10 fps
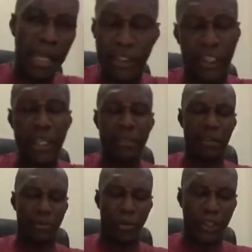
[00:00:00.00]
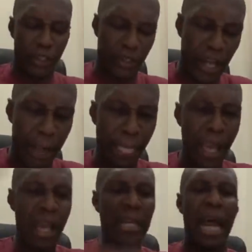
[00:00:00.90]
in Jesus' precious name,
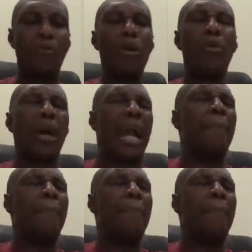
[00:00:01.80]
that we will